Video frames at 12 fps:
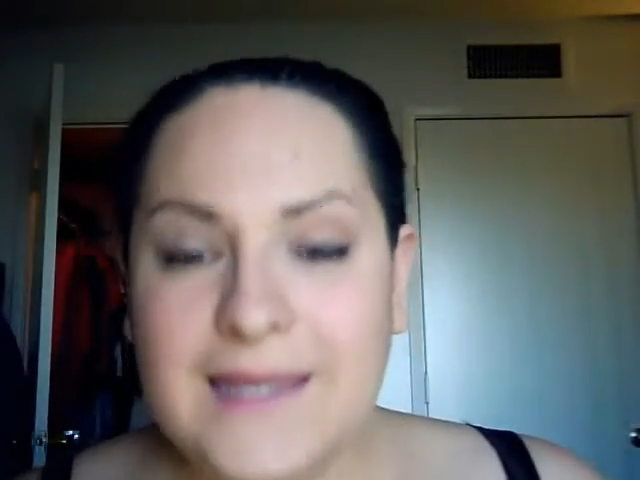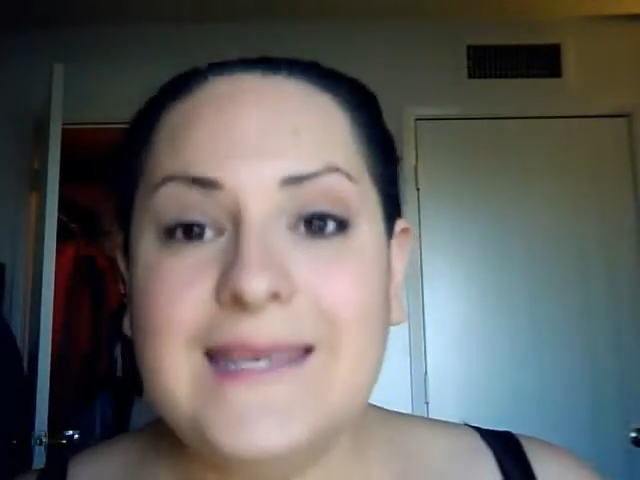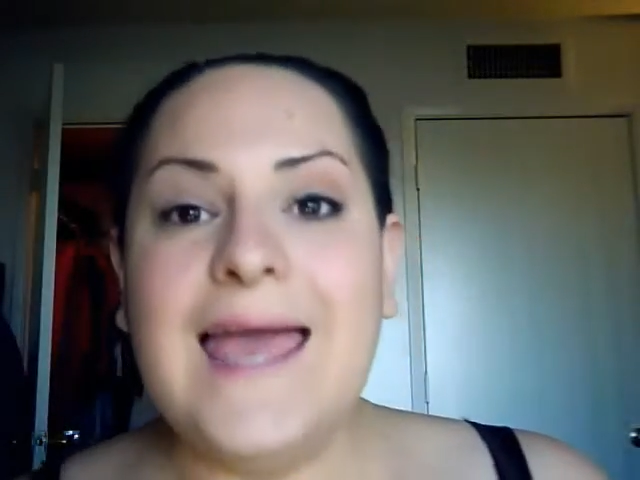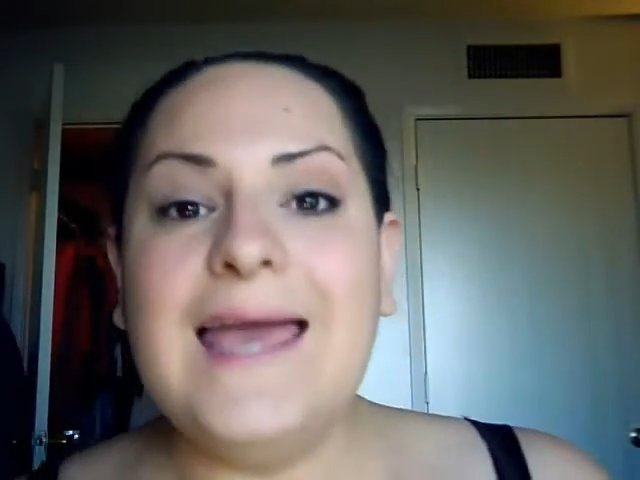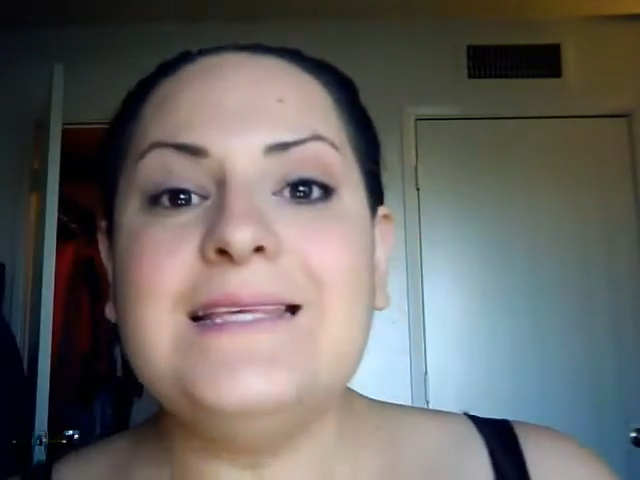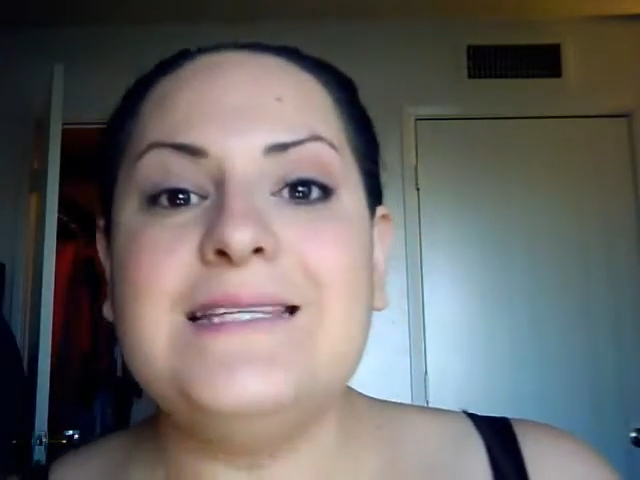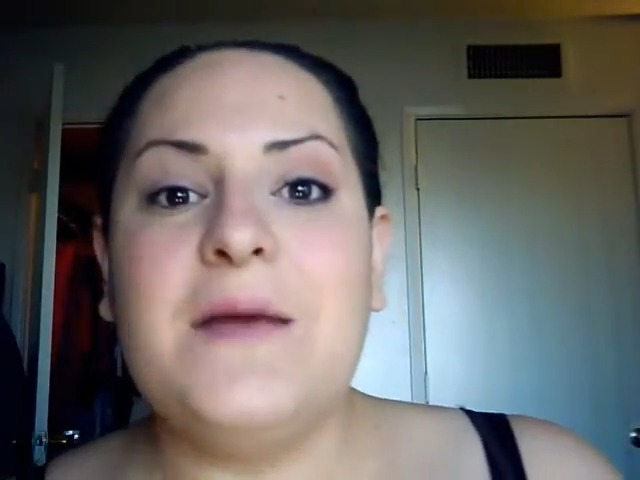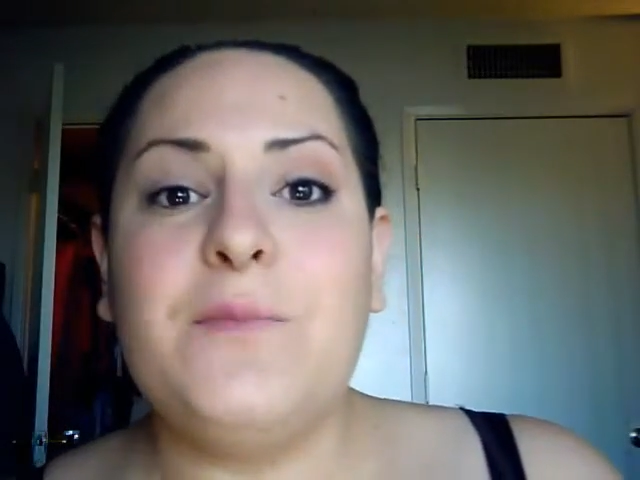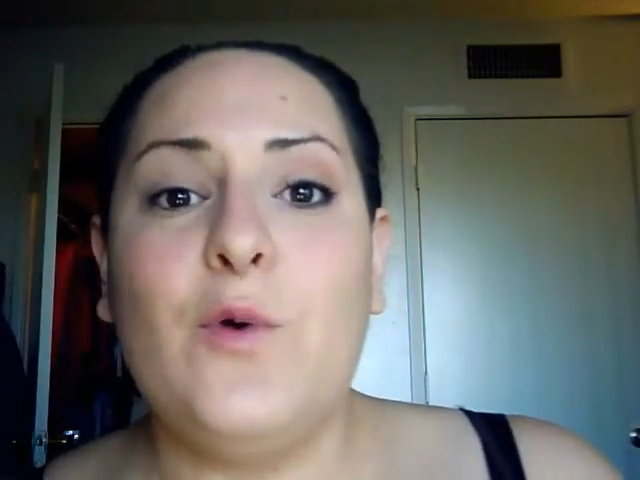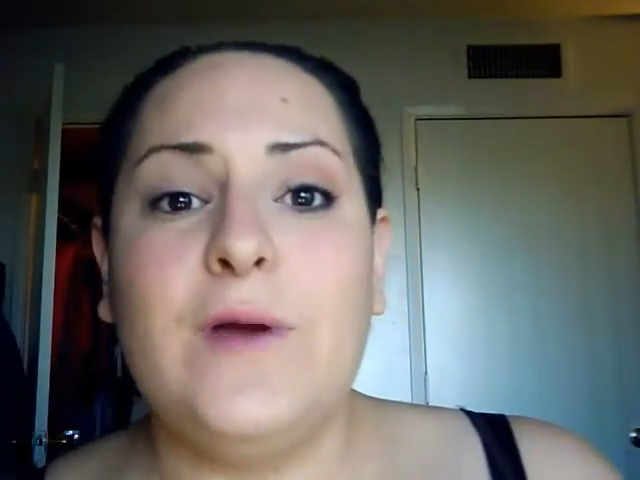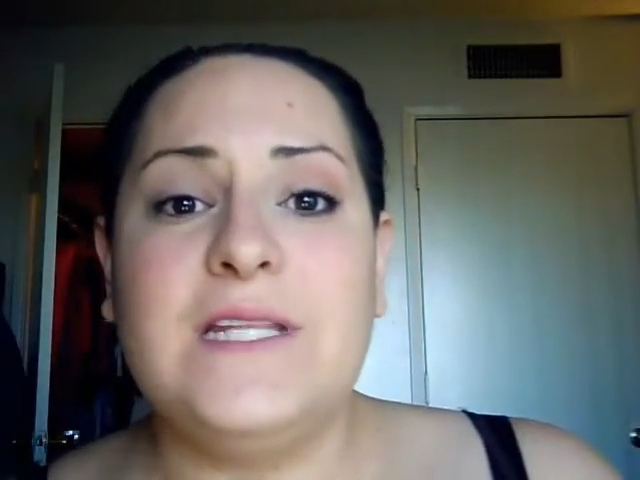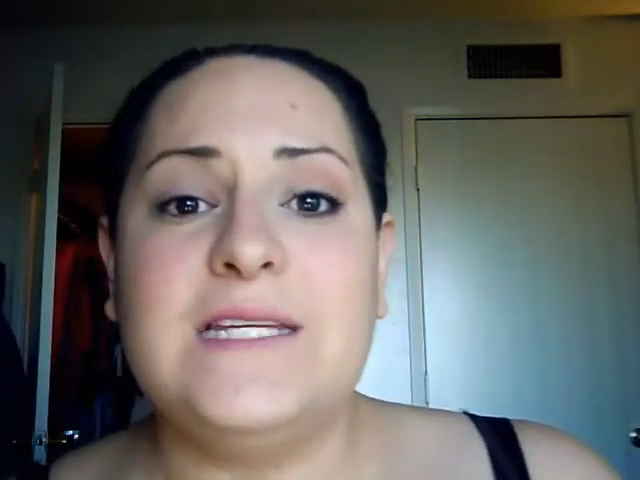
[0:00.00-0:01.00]
Next, I'm
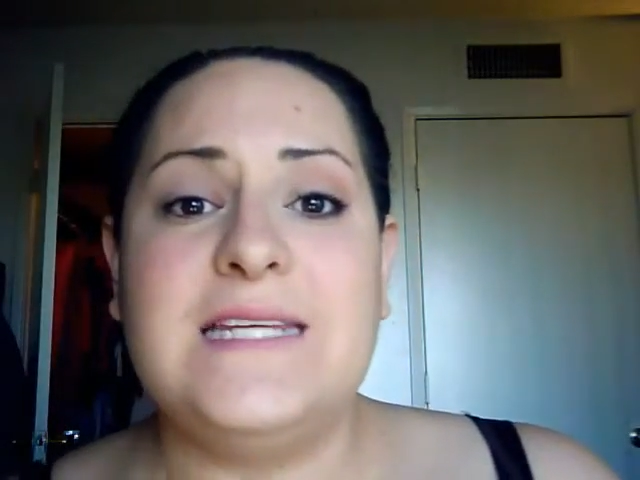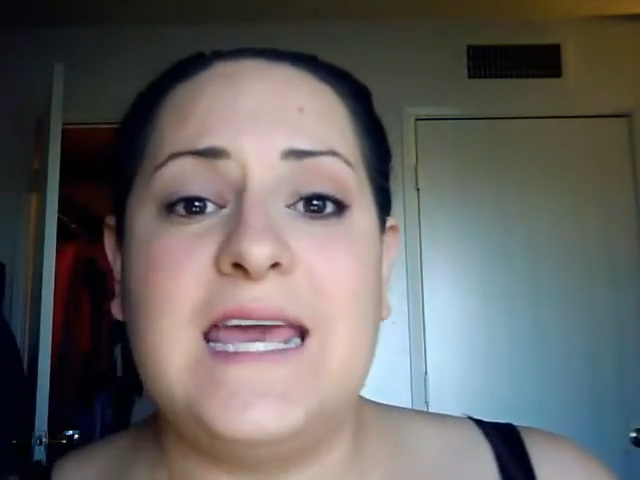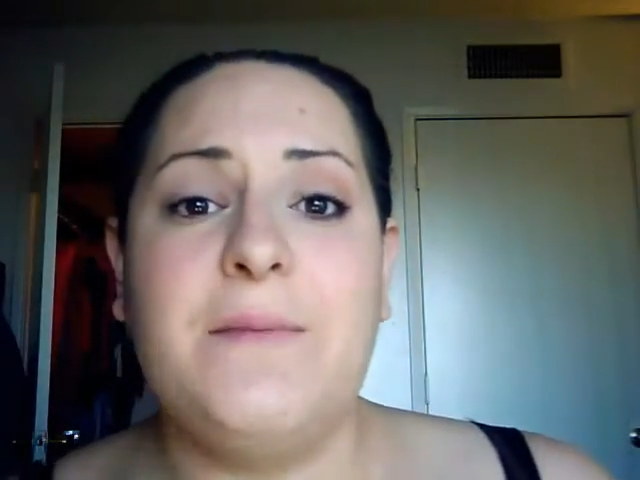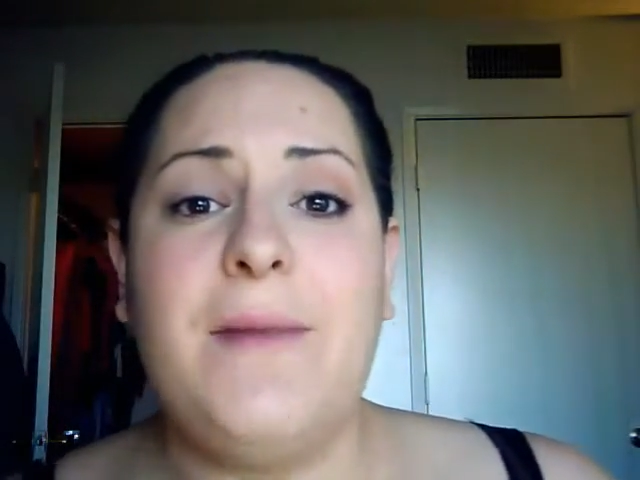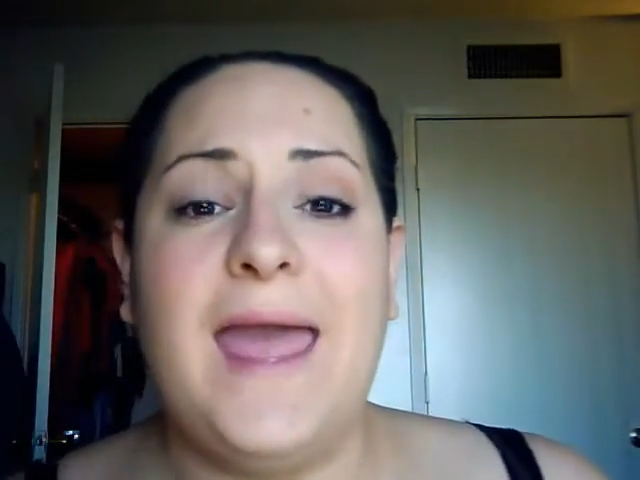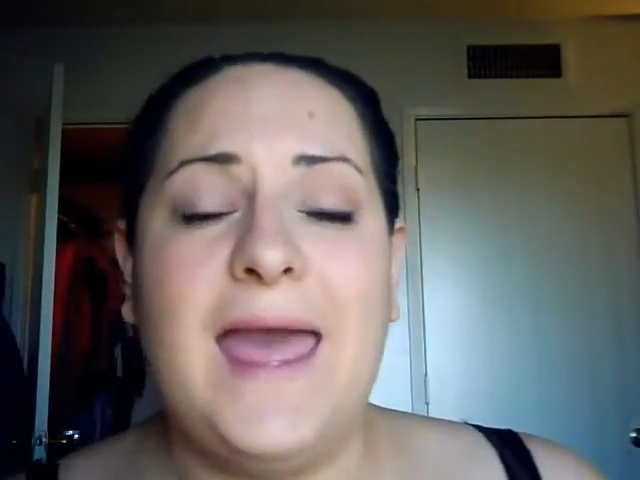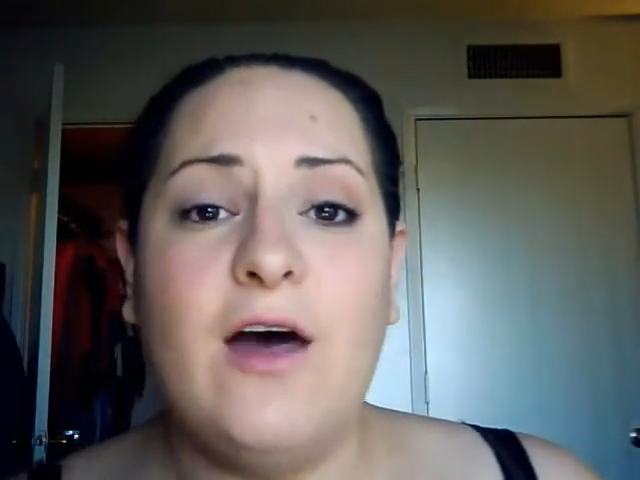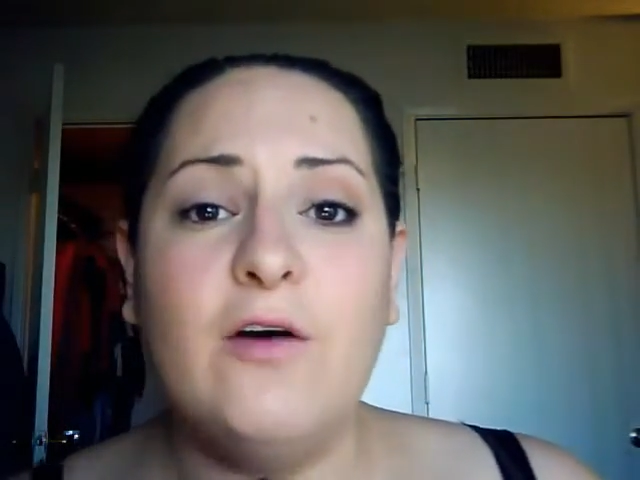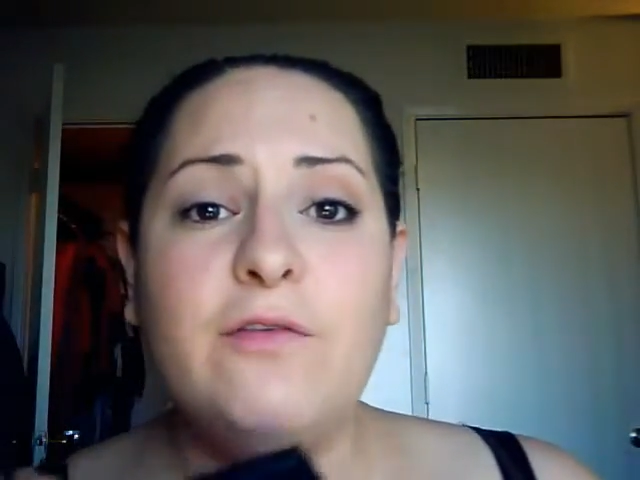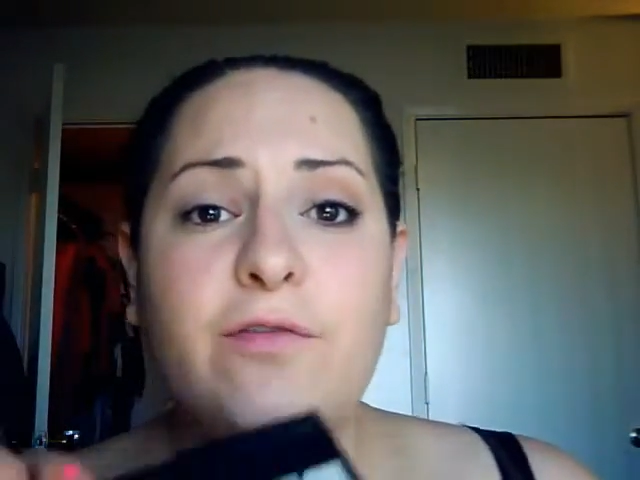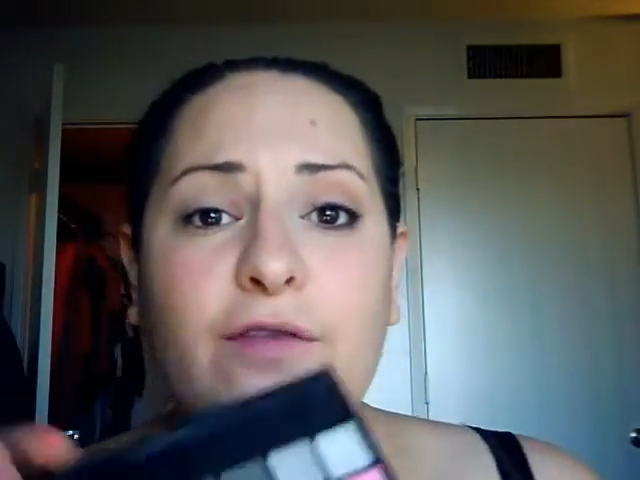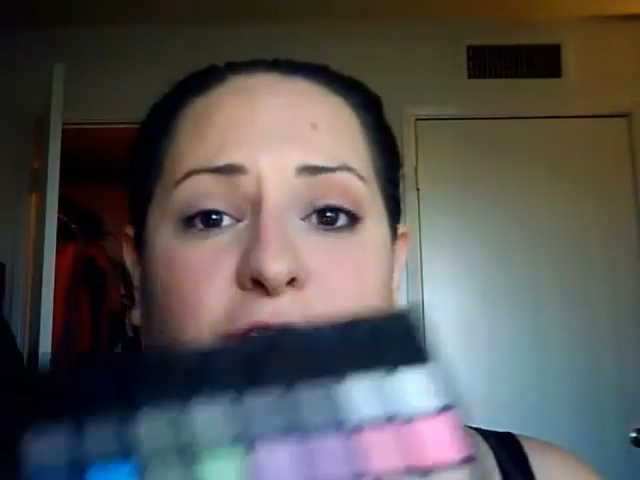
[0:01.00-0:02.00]
going to take my
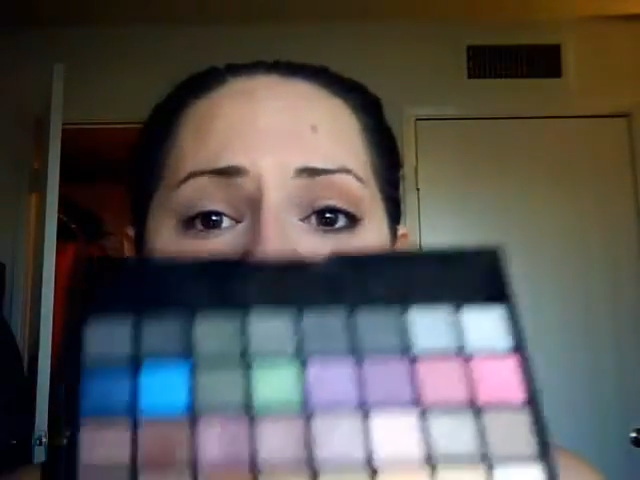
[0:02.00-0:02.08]
e.l.f.